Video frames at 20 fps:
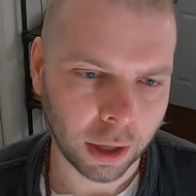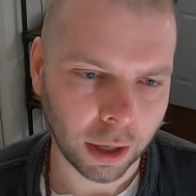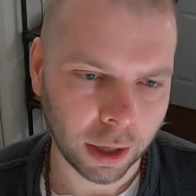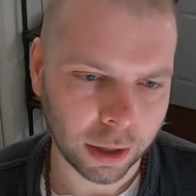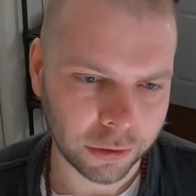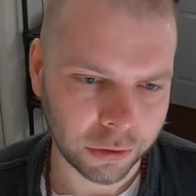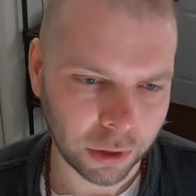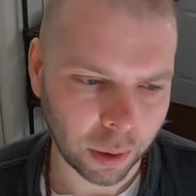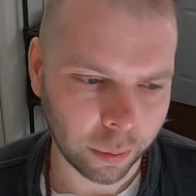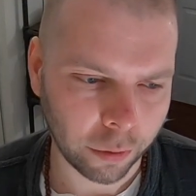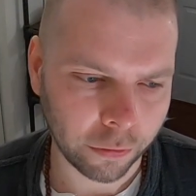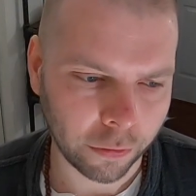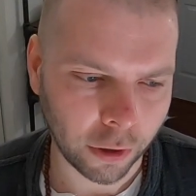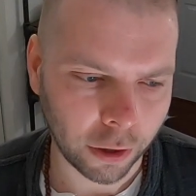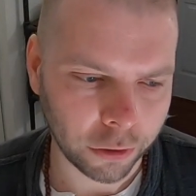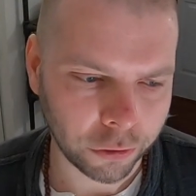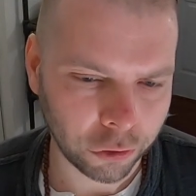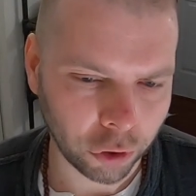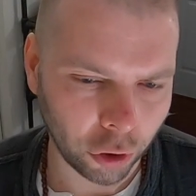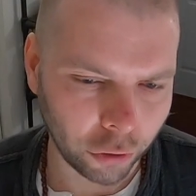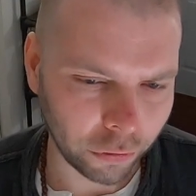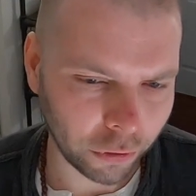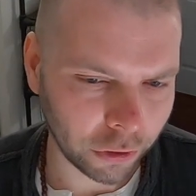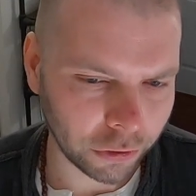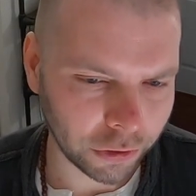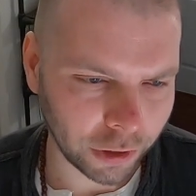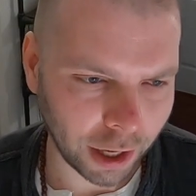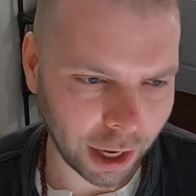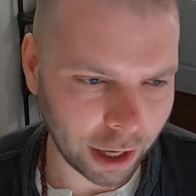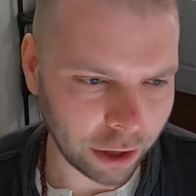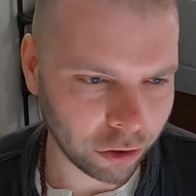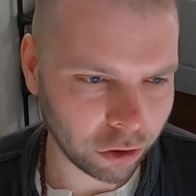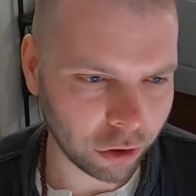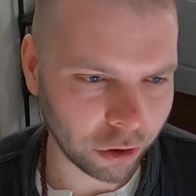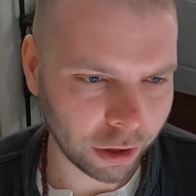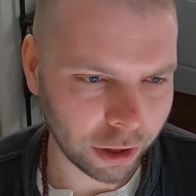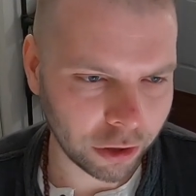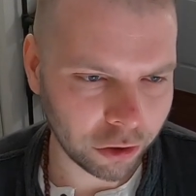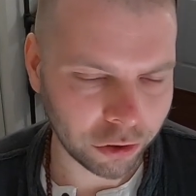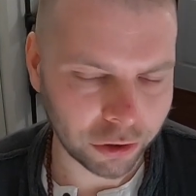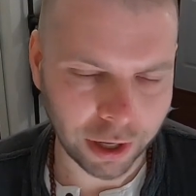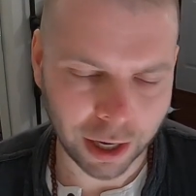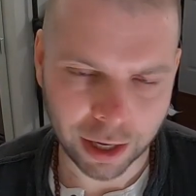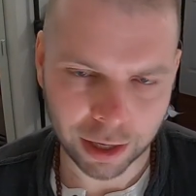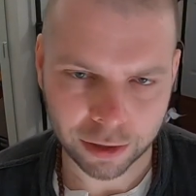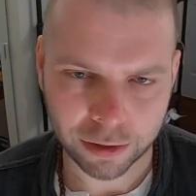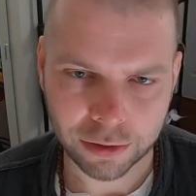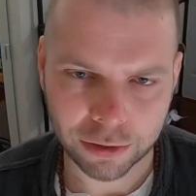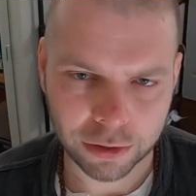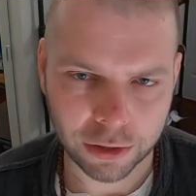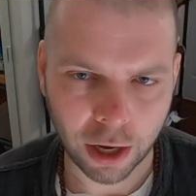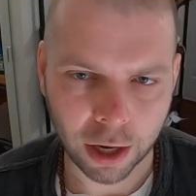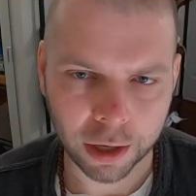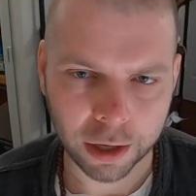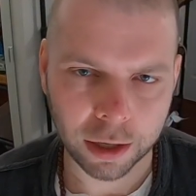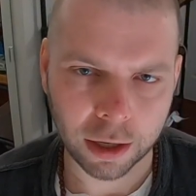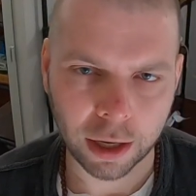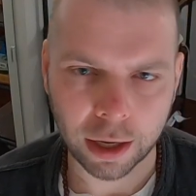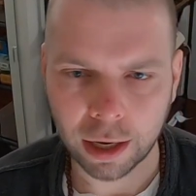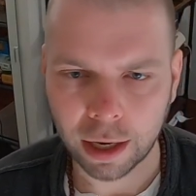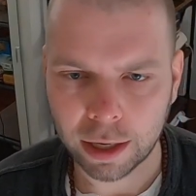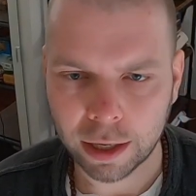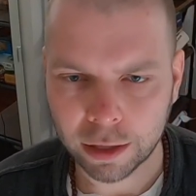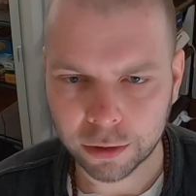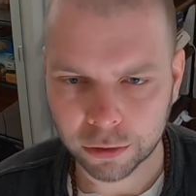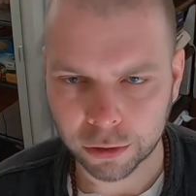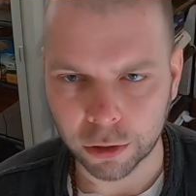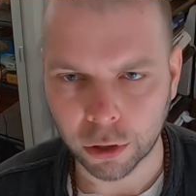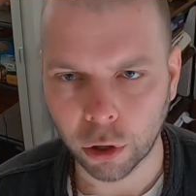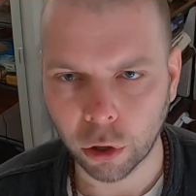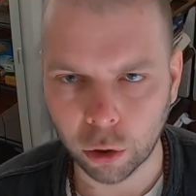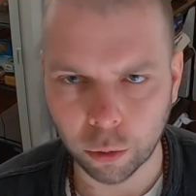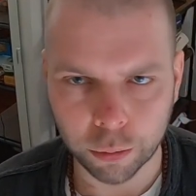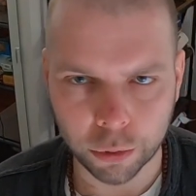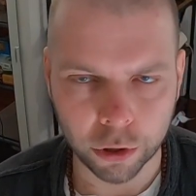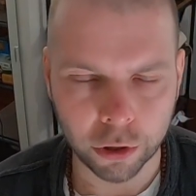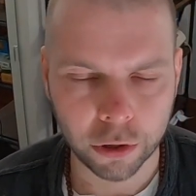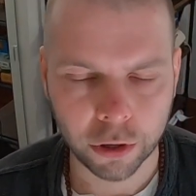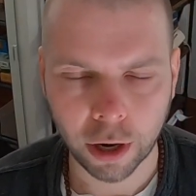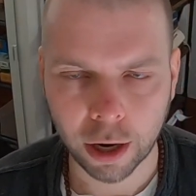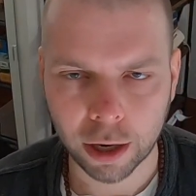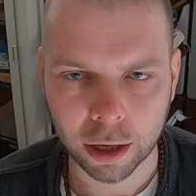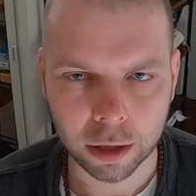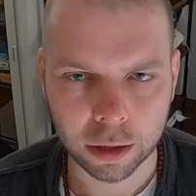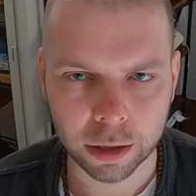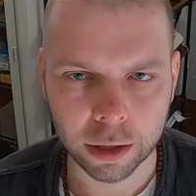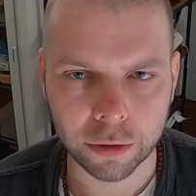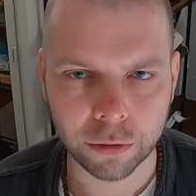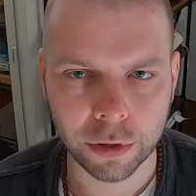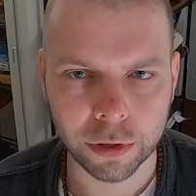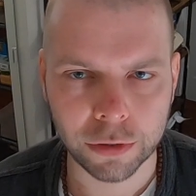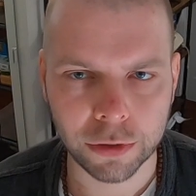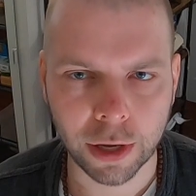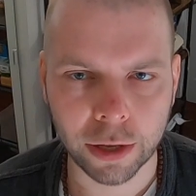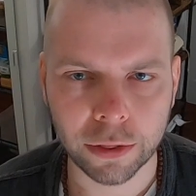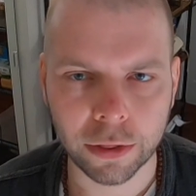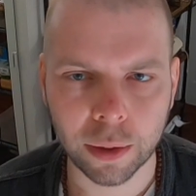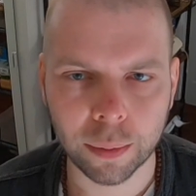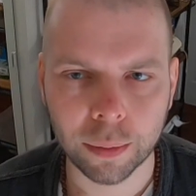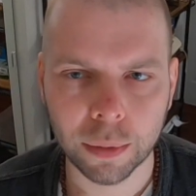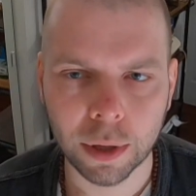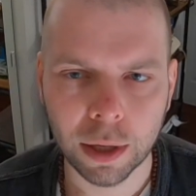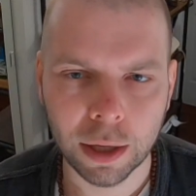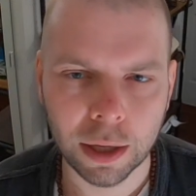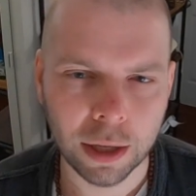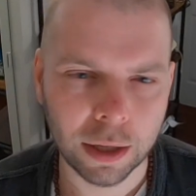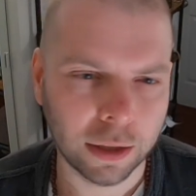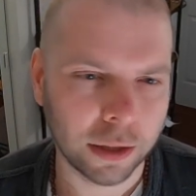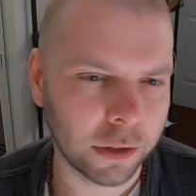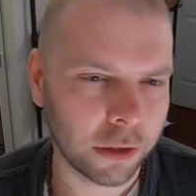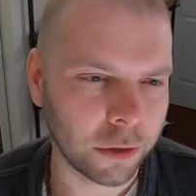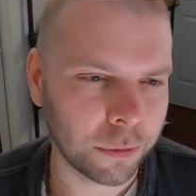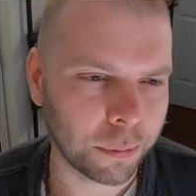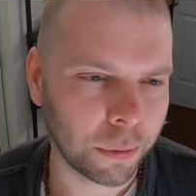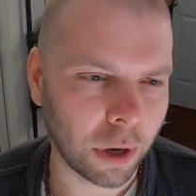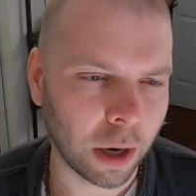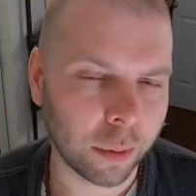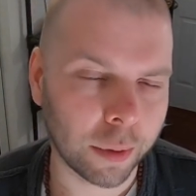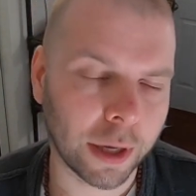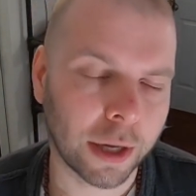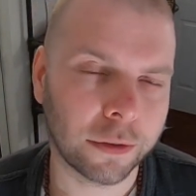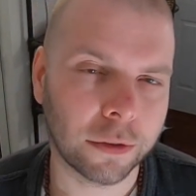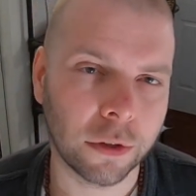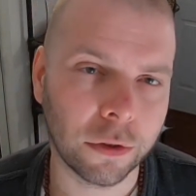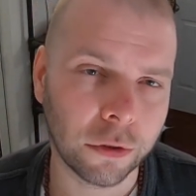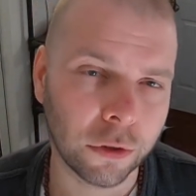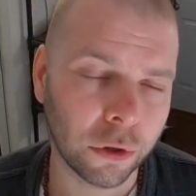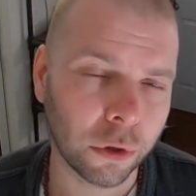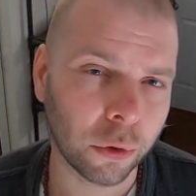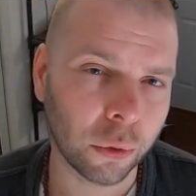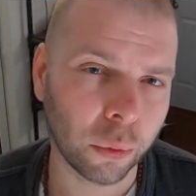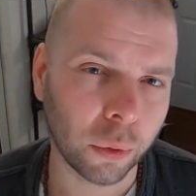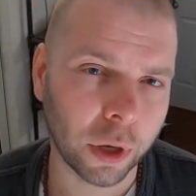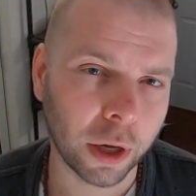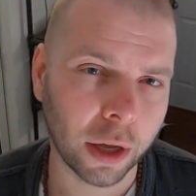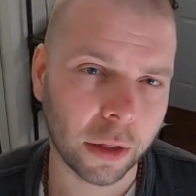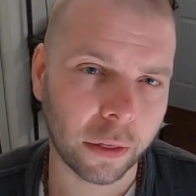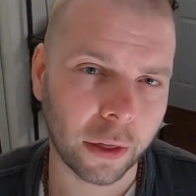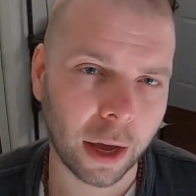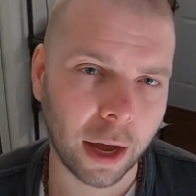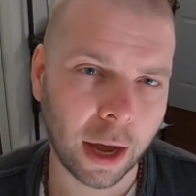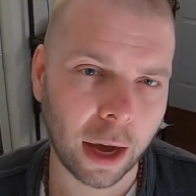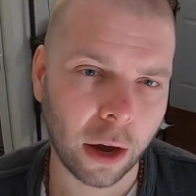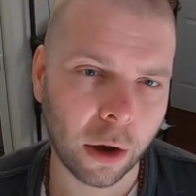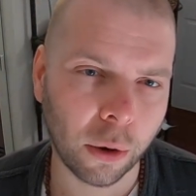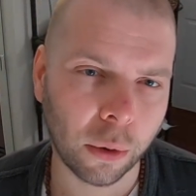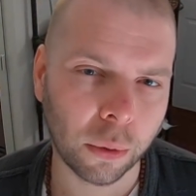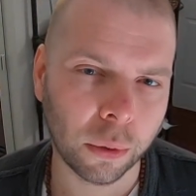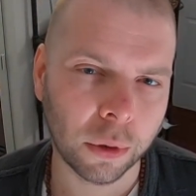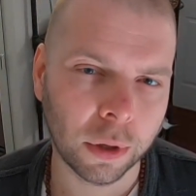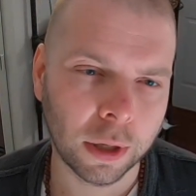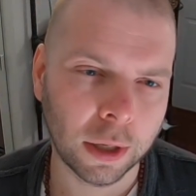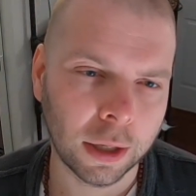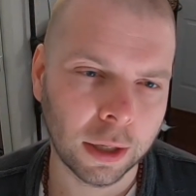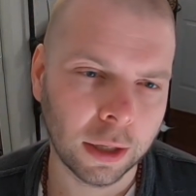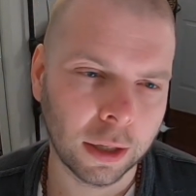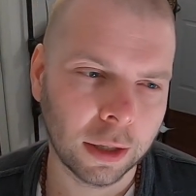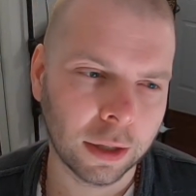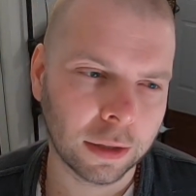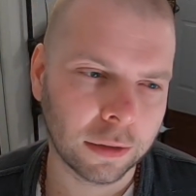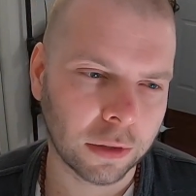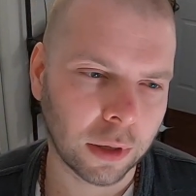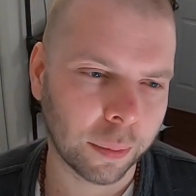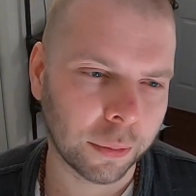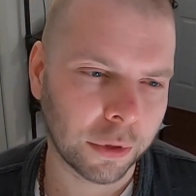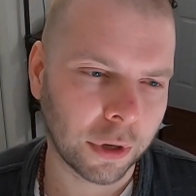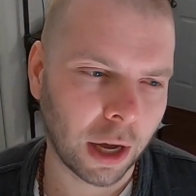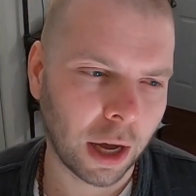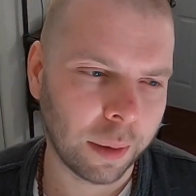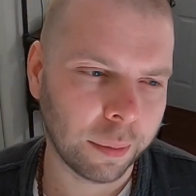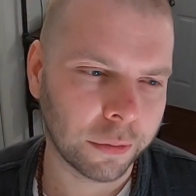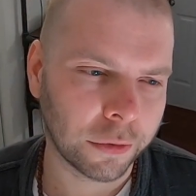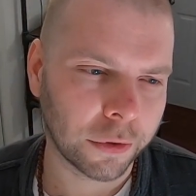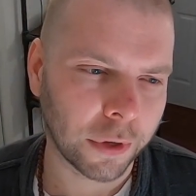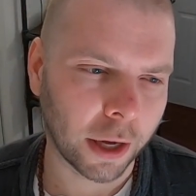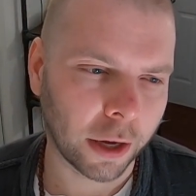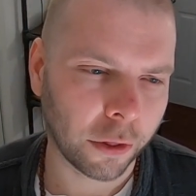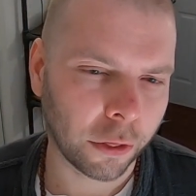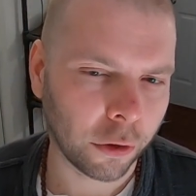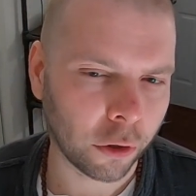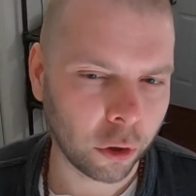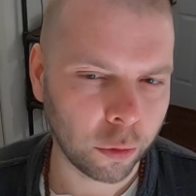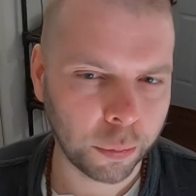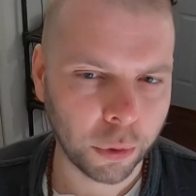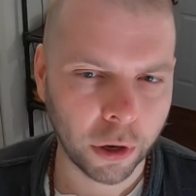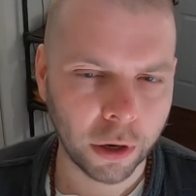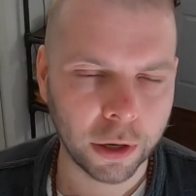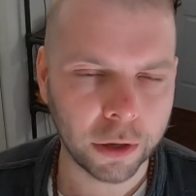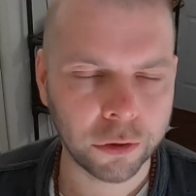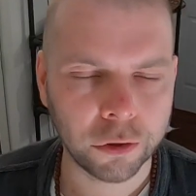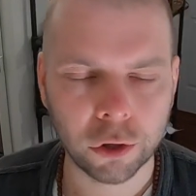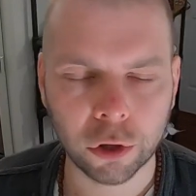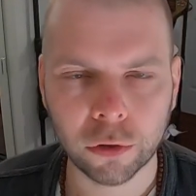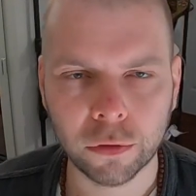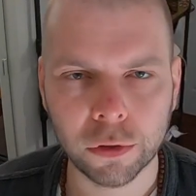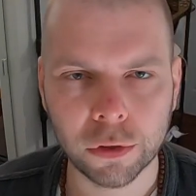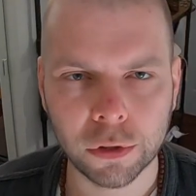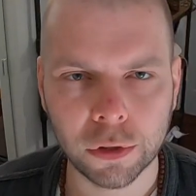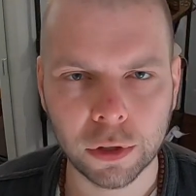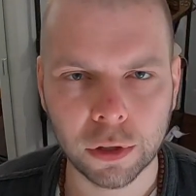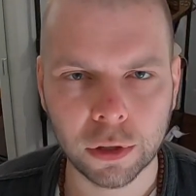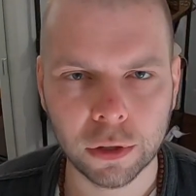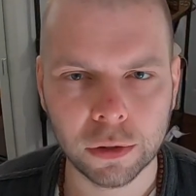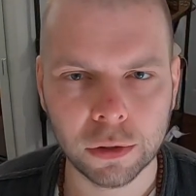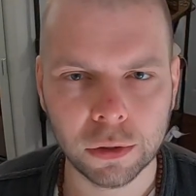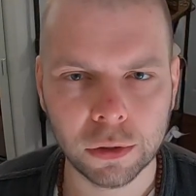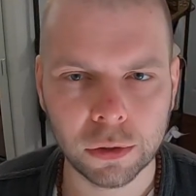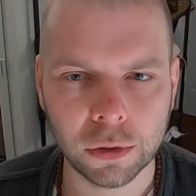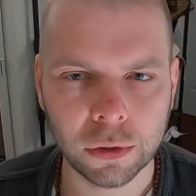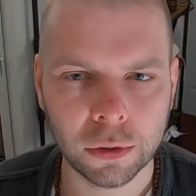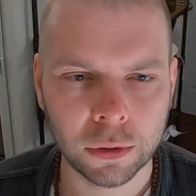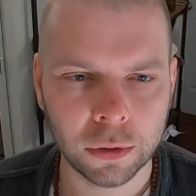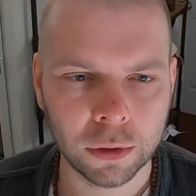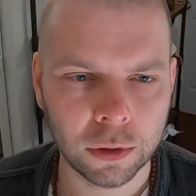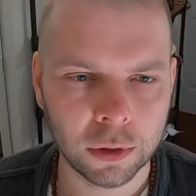some of our servers occasionally just getting stuck, and I need to go and periodically reset them. This is probably has to do with how sometimes like third-party services,